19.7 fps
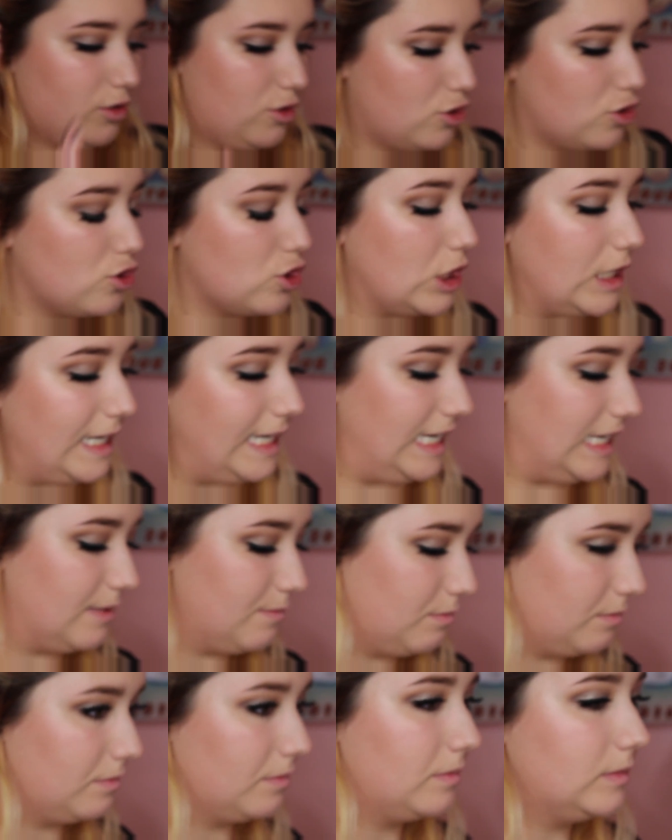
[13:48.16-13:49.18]

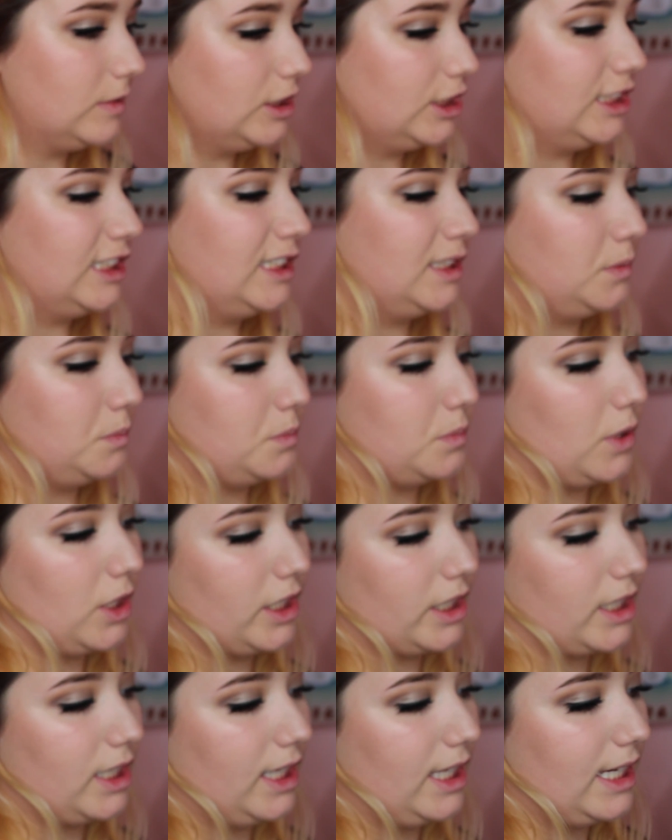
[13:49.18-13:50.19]
cream
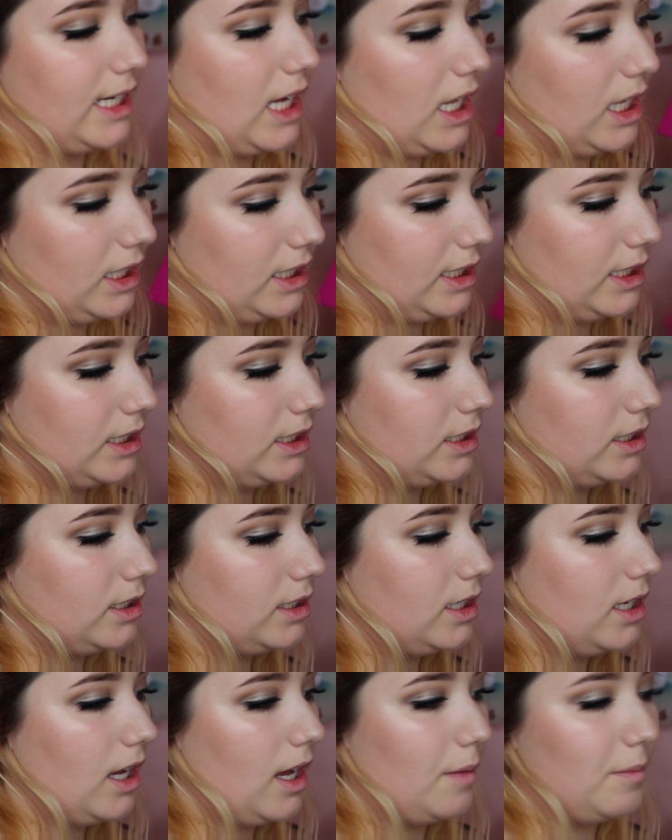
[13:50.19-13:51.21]
sparkly color.
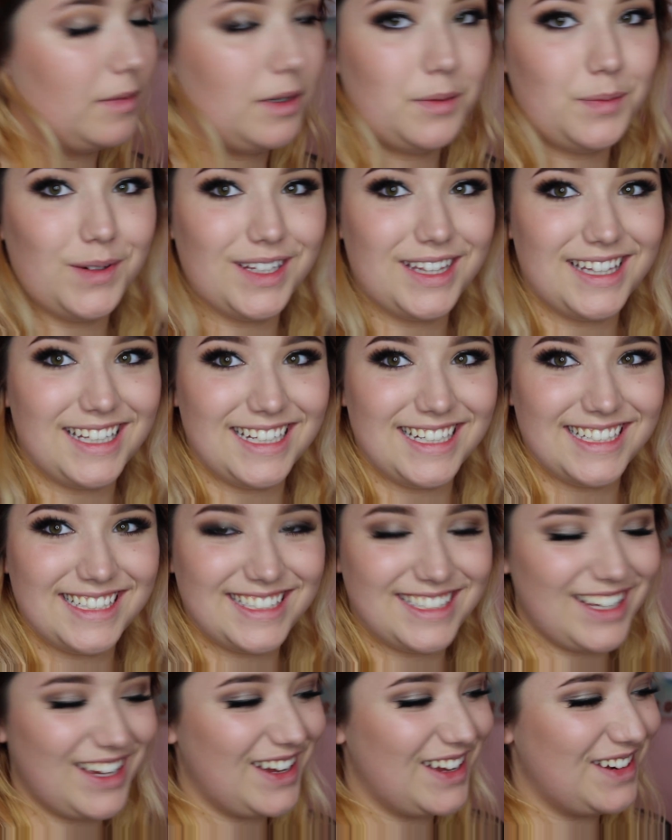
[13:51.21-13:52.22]
I'm going to put
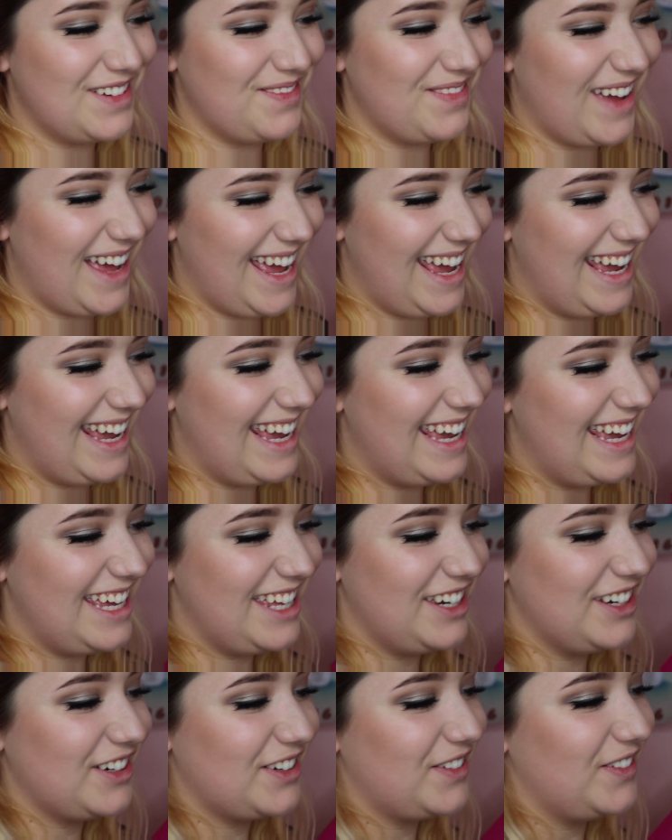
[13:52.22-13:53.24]
this on my
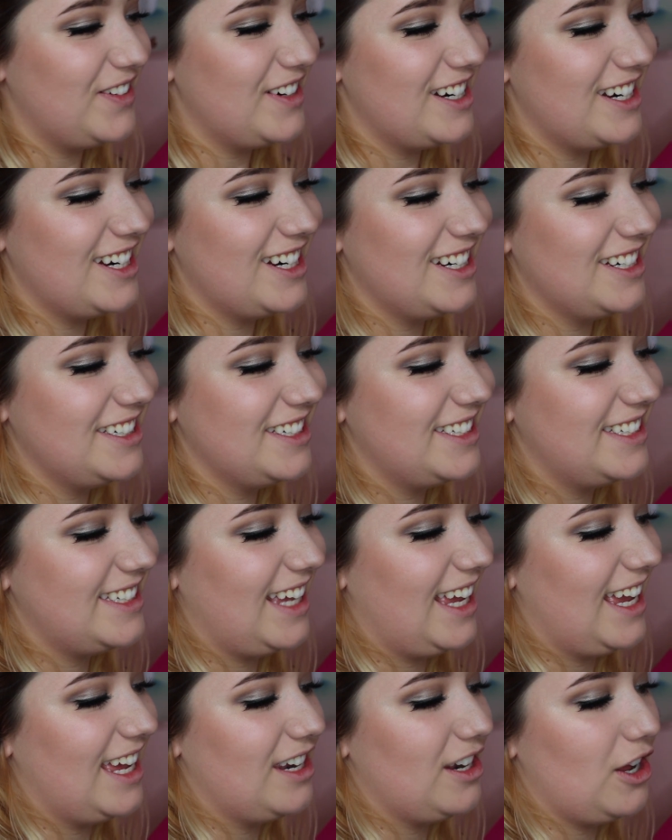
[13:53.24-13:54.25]
inner corners
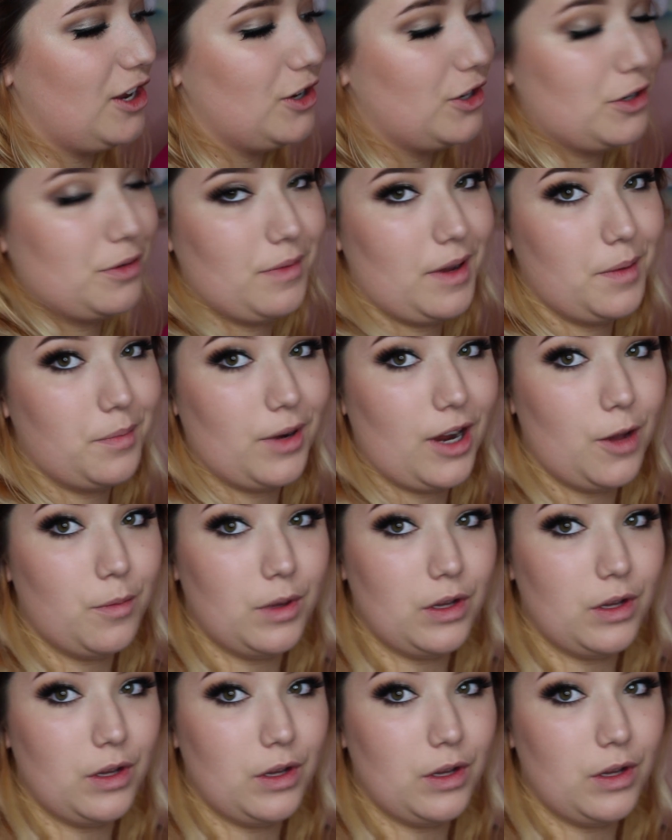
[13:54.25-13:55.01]
and under my brow